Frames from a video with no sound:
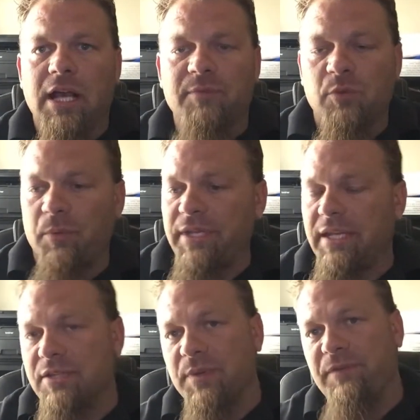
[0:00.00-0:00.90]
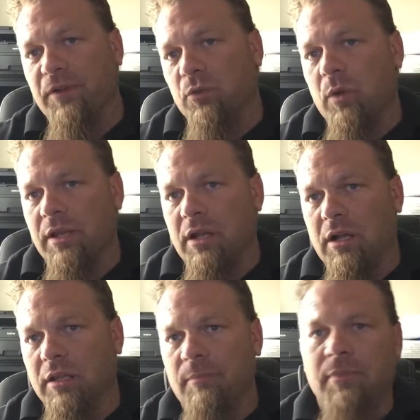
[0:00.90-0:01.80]
So what we did is we filled 1
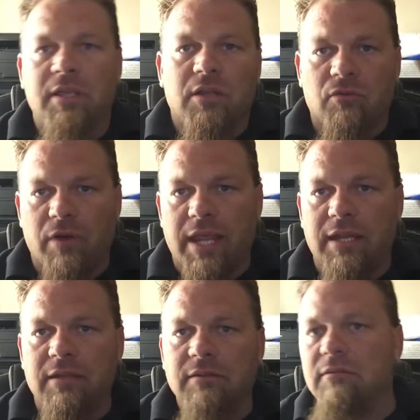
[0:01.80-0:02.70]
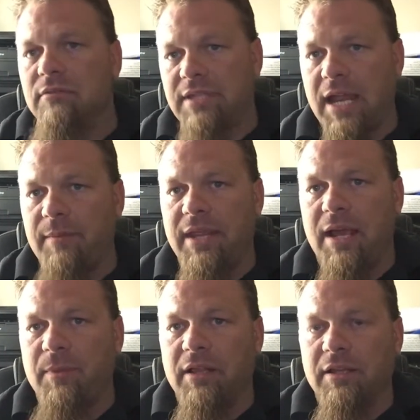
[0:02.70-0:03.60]
column, ran it, timed it
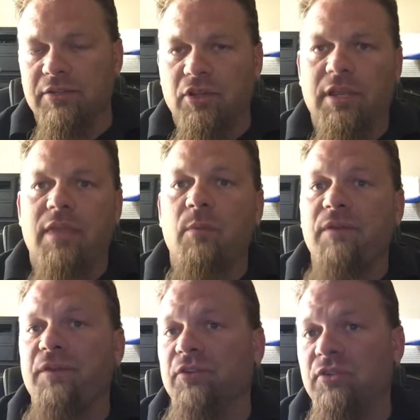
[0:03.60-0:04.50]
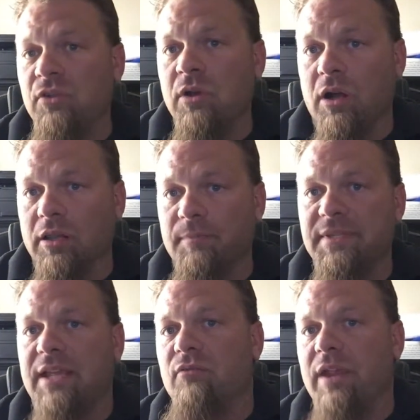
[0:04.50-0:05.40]
how long it took, and then we filled 2 columns
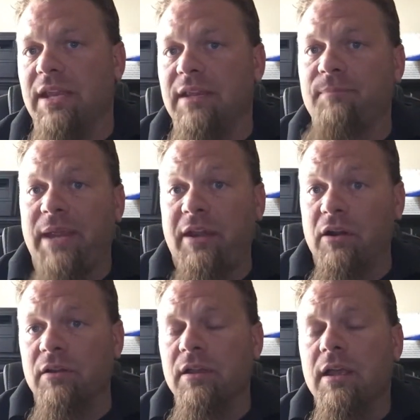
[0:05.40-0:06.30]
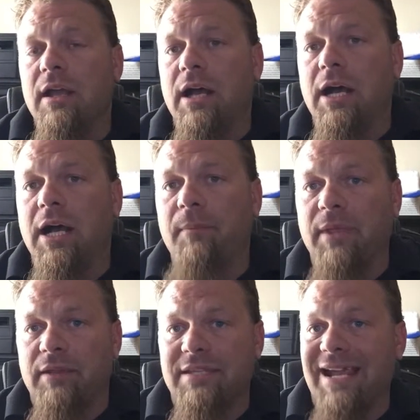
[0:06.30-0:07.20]
and ran it in pair
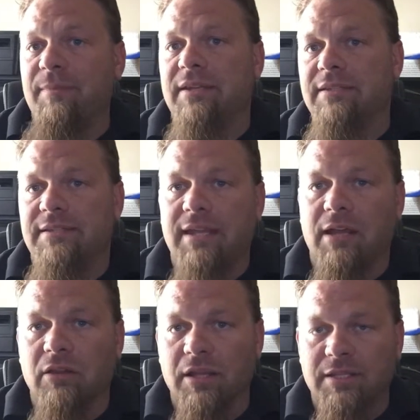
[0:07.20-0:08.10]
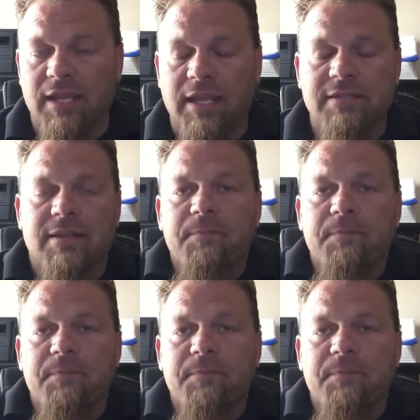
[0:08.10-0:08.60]
and timed it to see how long it takes.